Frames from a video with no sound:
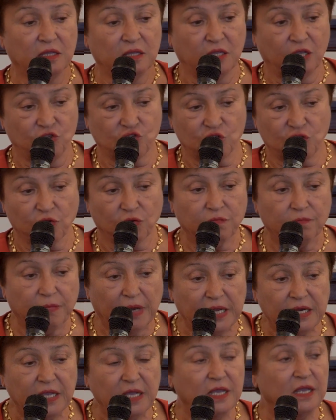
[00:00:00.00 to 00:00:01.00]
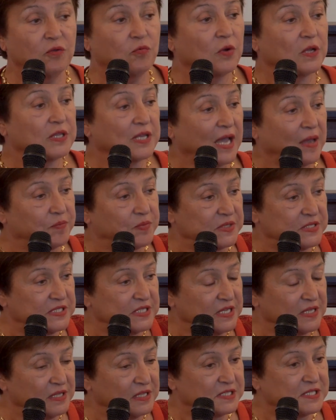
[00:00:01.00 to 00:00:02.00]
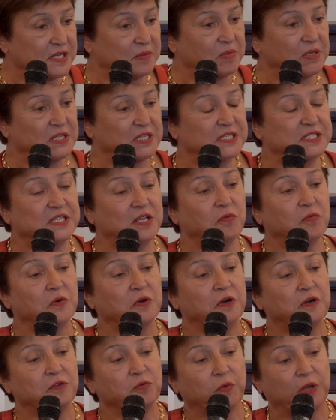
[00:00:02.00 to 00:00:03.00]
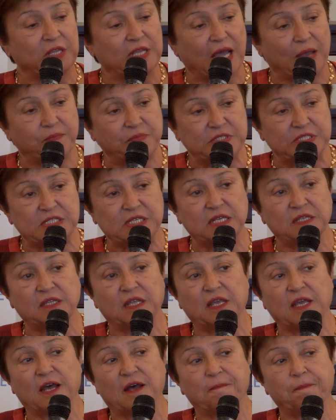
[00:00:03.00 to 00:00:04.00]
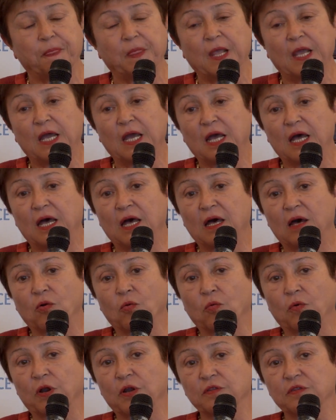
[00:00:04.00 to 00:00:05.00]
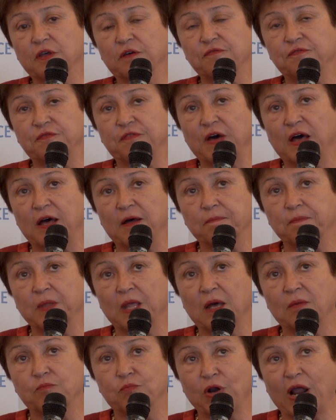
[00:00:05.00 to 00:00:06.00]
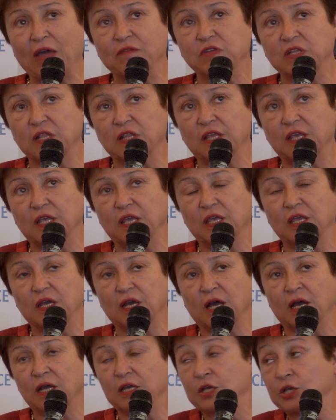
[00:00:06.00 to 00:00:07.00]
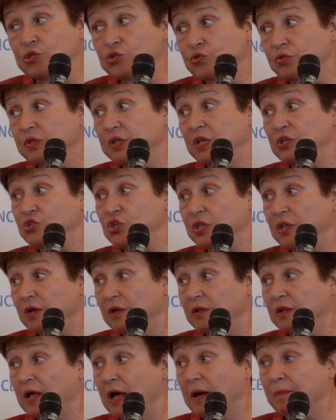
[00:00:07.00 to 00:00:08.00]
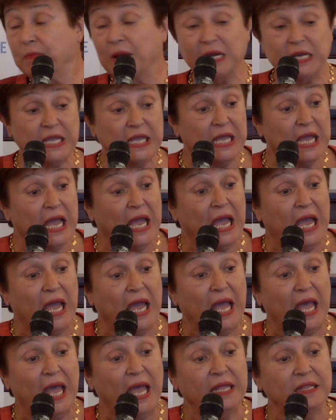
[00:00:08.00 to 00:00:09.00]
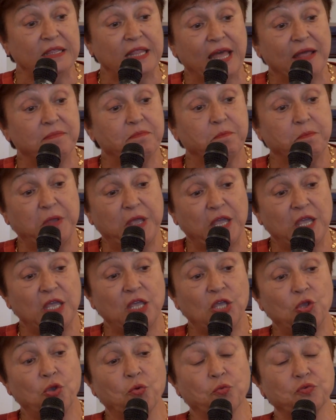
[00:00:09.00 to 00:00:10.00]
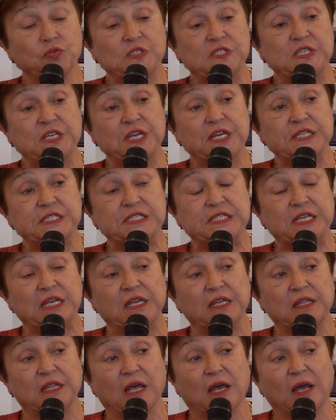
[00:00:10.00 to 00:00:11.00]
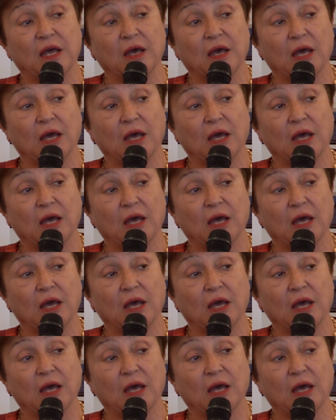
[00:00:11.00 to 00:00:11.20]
digital money, what happens in the CBDC world, what happens in the world of privately issued digital money. And then B, you would see us in